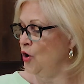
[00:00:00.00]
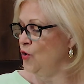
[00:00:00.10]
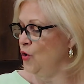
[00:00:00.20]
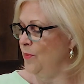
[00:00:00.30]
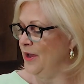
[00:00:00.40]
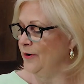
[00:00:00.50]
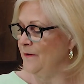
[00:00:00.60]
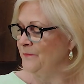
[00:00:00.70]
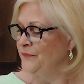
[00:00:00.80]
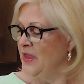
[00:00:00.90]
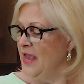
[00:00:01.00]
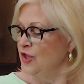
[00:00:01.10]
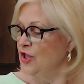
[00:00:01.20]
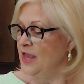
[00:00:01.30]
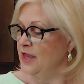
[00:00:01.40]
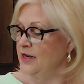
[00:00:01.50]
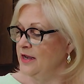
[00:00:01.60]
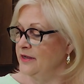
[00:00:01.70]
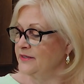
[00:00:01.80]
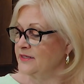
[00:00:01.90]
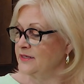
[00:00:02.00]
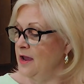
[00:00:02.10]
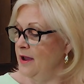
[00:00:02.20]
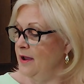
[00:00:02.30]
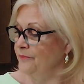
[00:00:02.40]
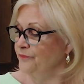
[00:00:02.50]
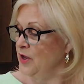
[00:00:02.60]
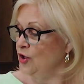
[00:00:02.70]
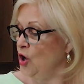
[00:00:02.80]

Cocoa Butter. It is um,